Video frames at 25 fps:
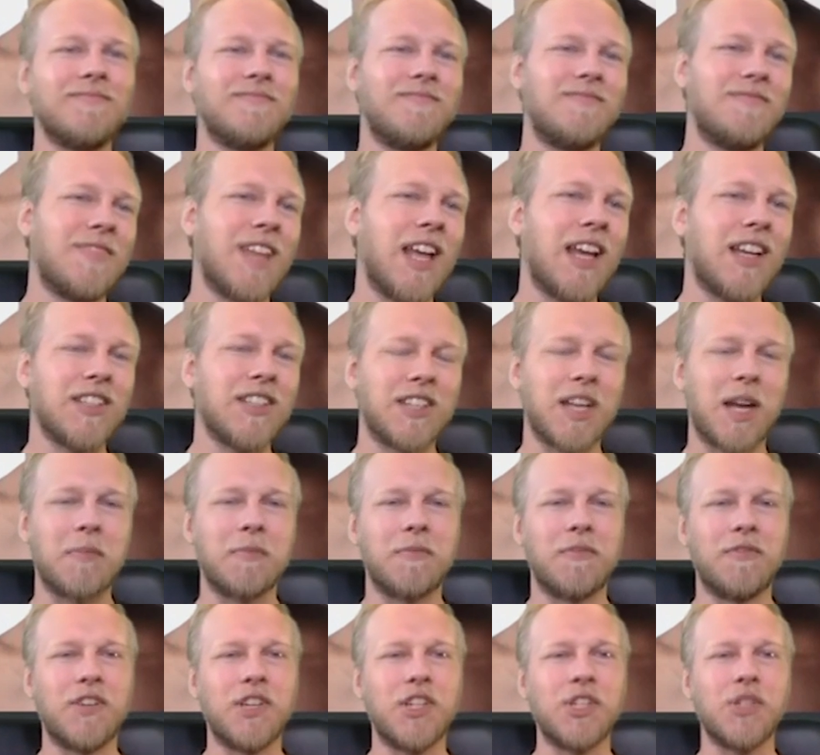Next up,
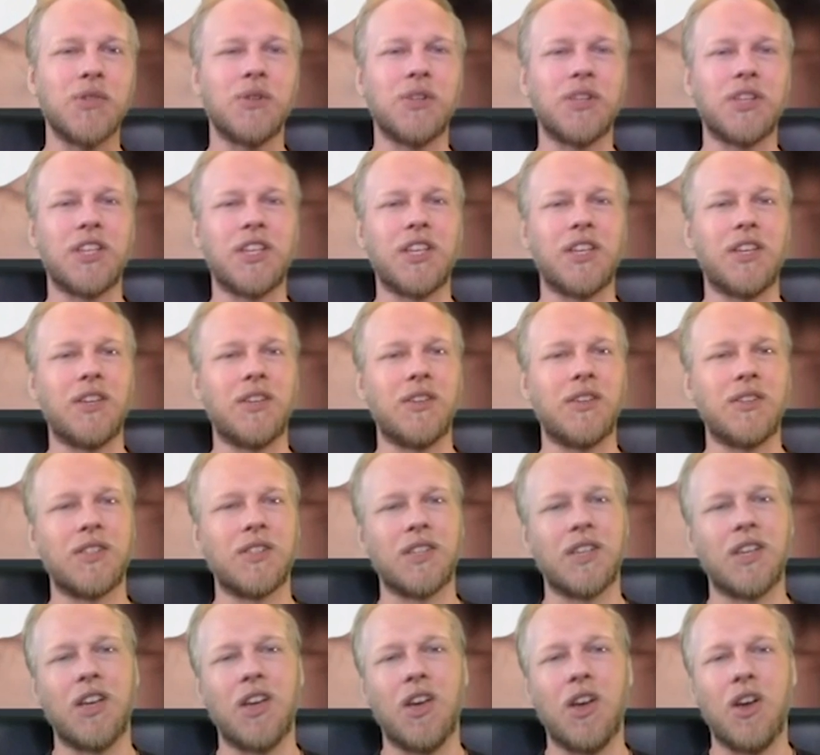visual
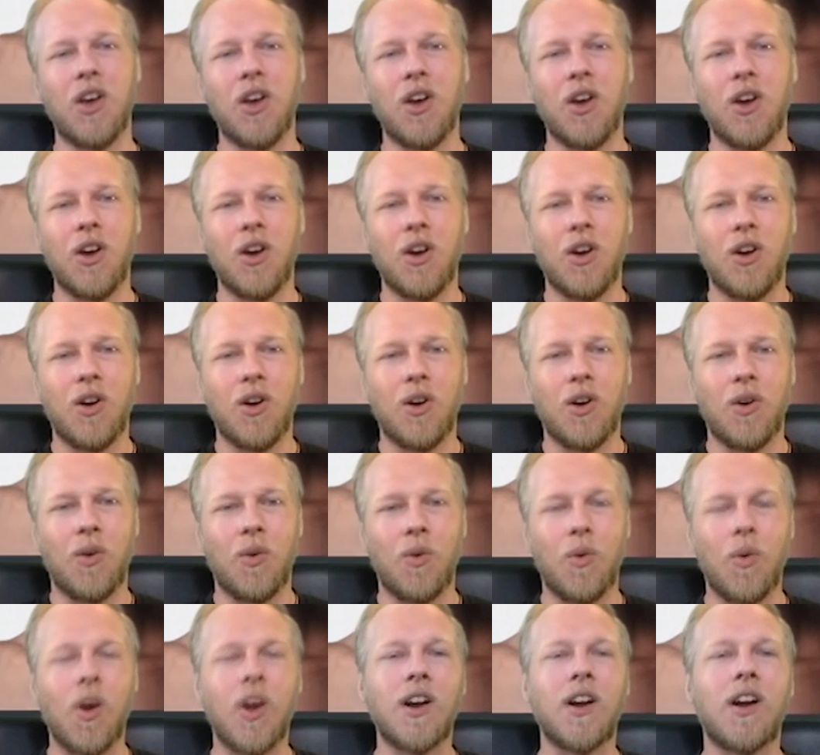cues.
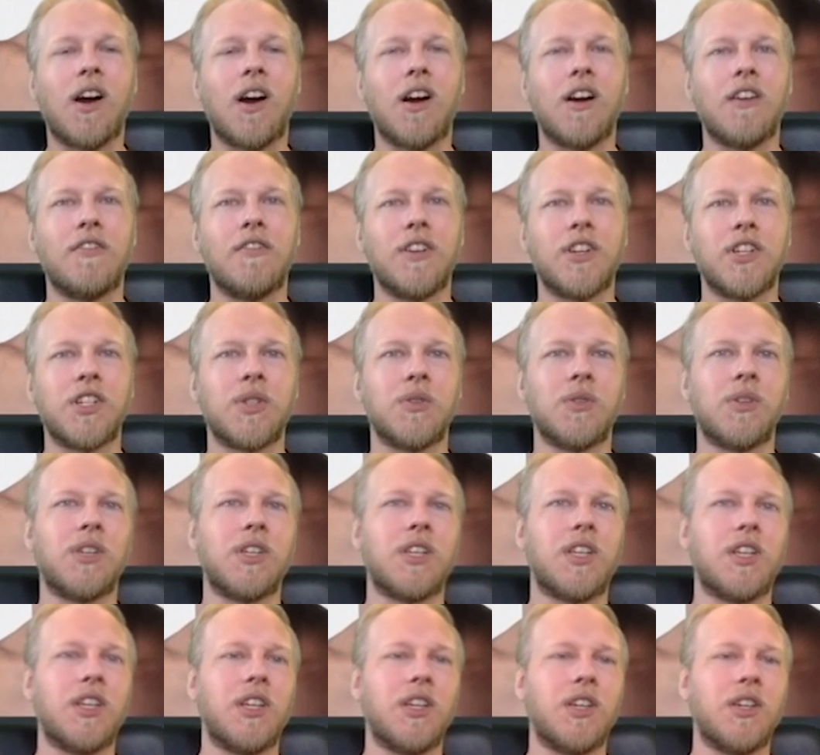What are visual
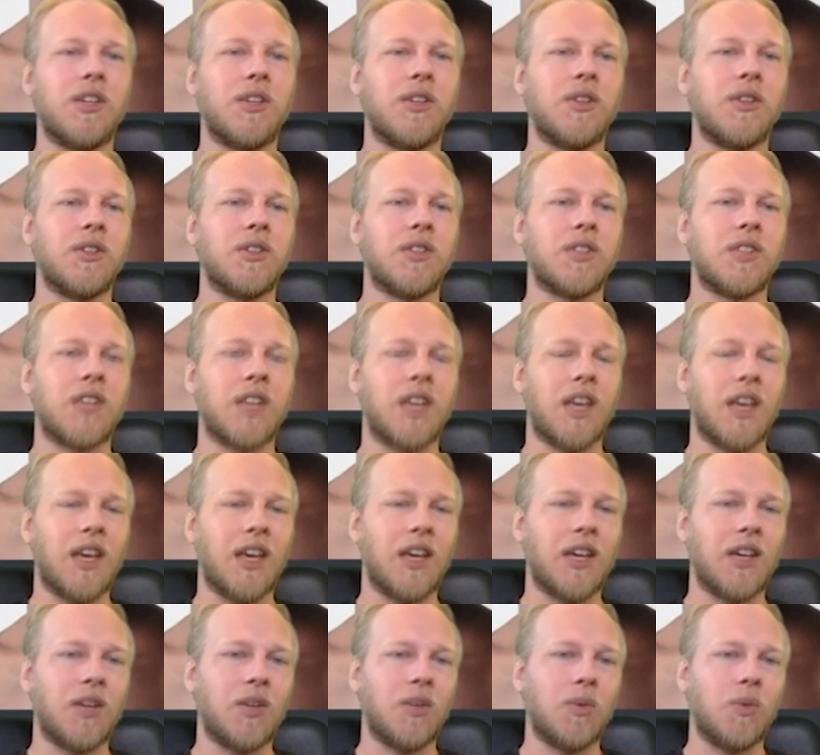cues
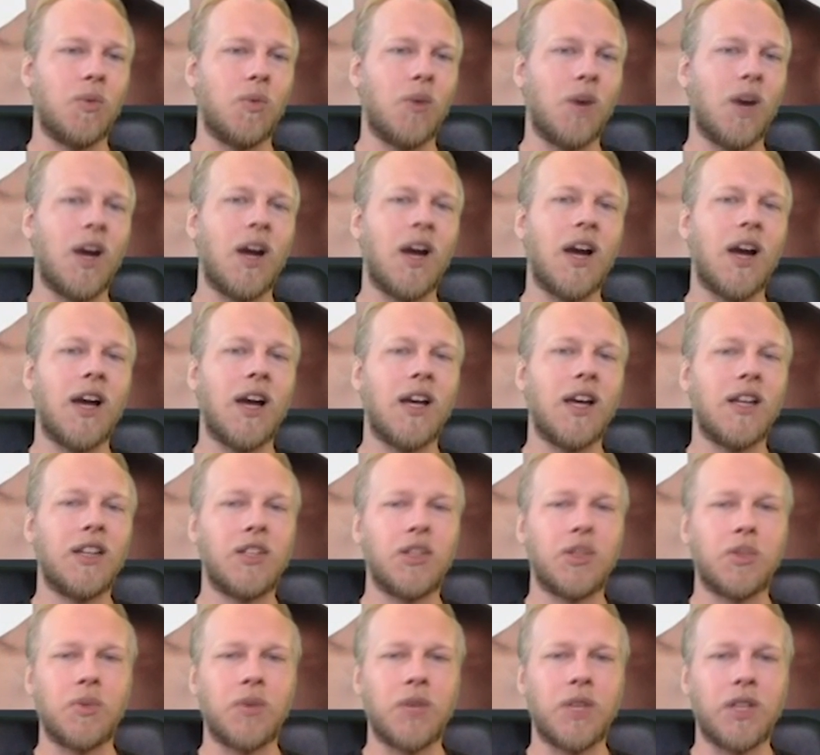and why
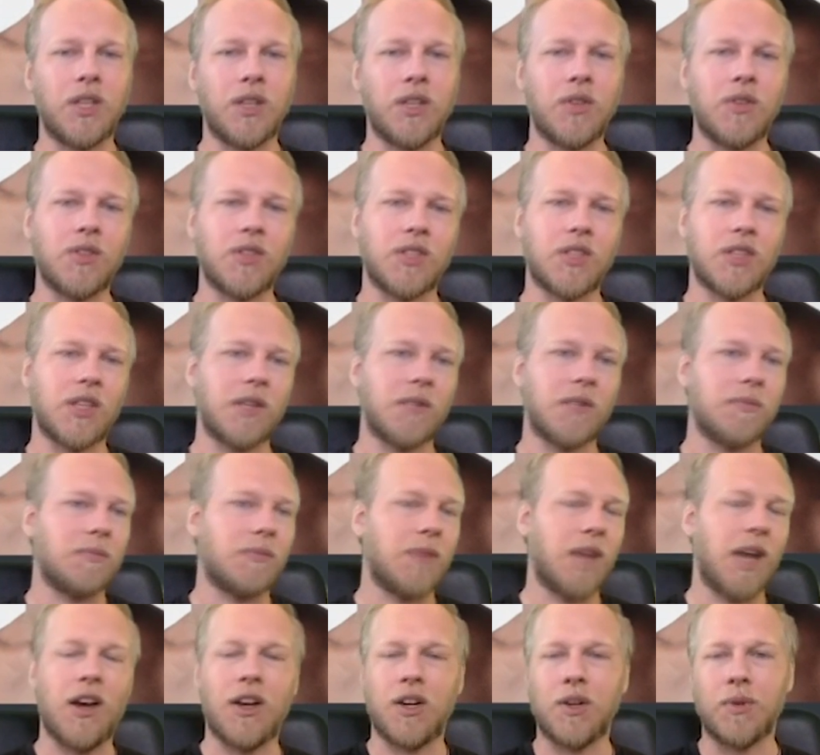do we use them?
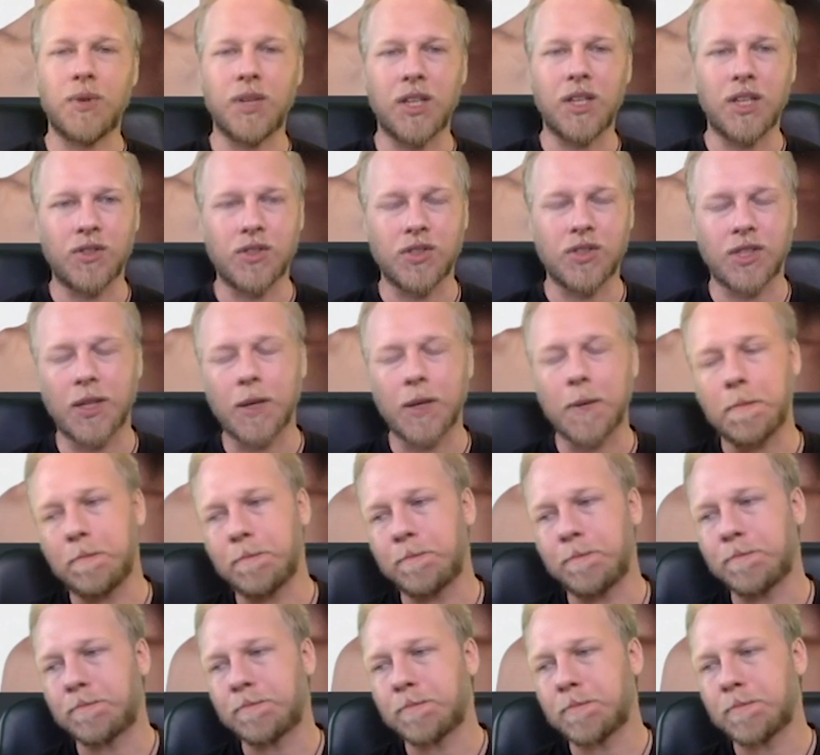How do we use them?